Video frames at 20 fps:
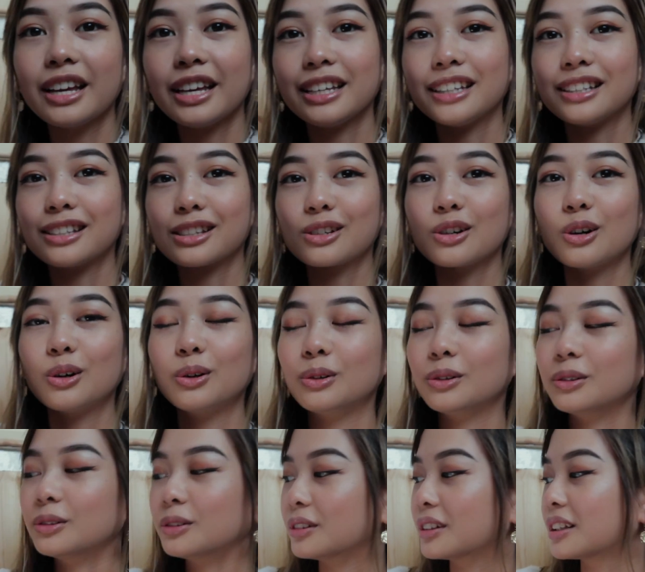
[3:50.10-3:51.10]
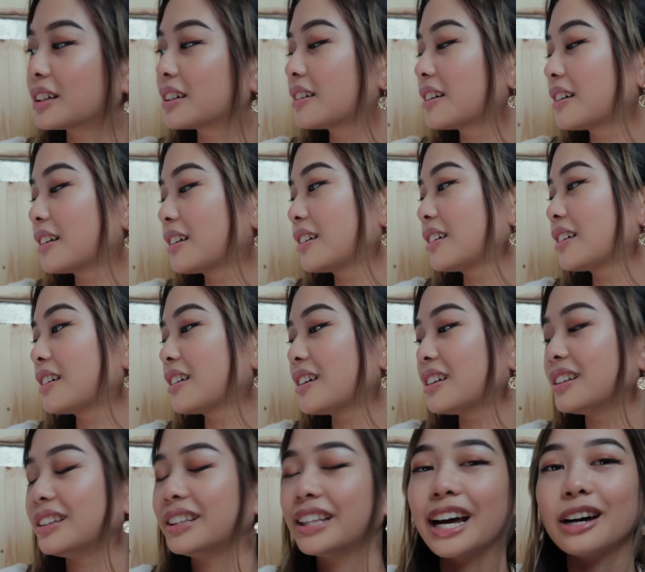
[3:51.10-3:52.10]
It is called
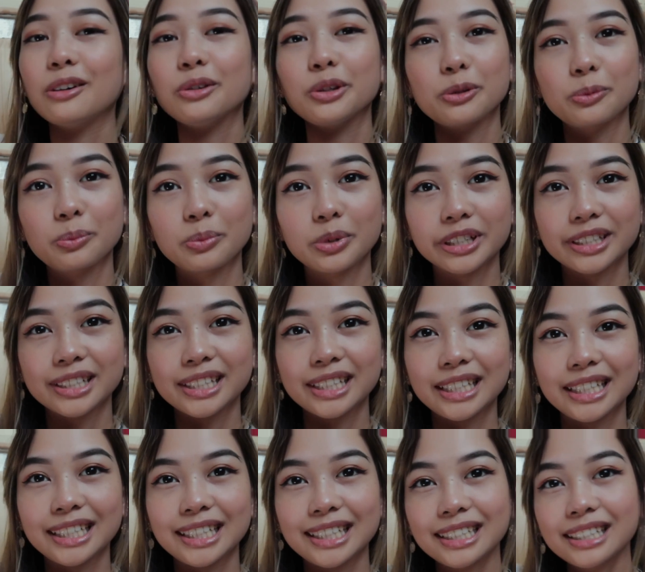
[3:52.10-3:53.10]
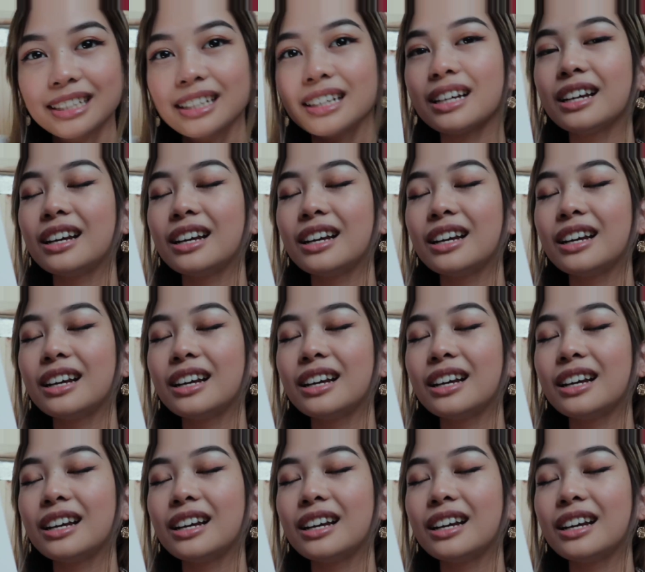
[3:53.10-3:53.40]
Now You're Pretty,